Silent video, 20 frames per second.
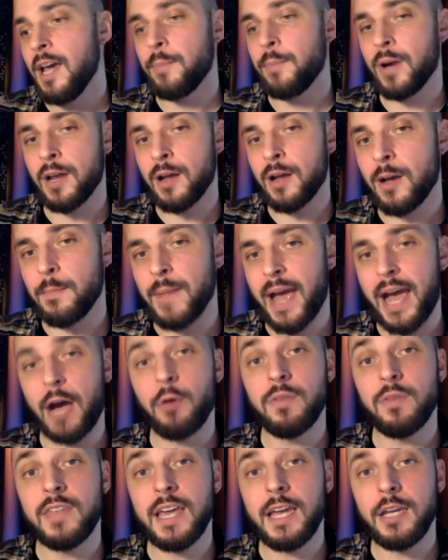But
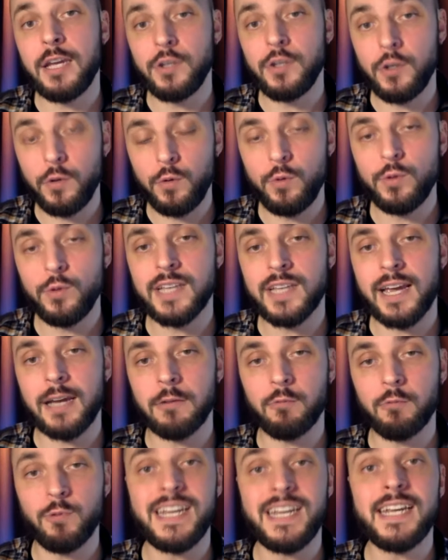how they use
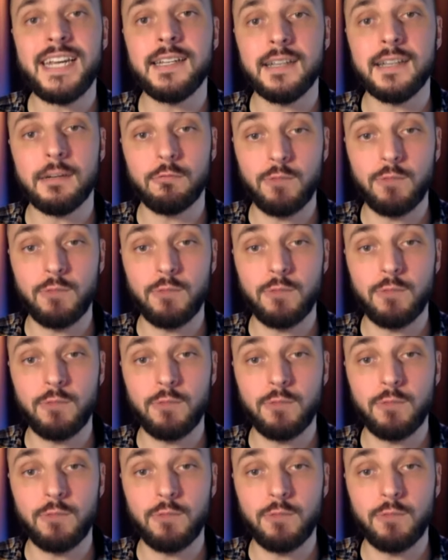and read